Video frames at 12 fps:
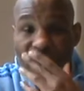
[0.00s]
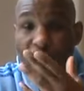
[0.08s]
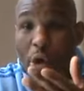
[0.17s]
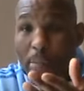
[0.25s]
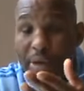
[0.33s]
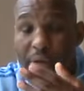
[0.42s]

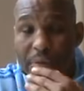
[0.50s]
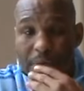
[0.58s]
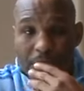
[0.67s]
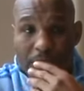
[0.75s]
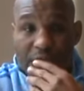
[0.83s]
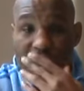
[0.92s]
former,
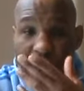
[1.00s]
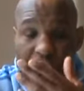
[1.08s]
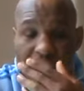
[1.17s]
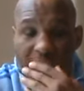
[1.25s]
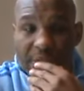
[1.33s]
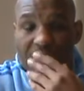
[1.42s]

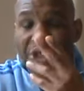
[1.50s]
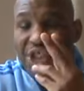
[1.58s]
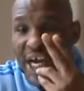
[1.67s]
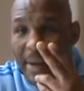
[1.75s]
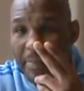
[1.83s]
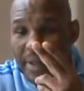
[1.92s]
current
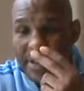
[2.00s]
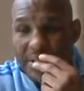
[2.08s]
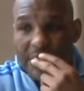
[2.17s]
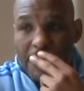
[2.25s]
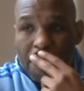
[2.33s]
champions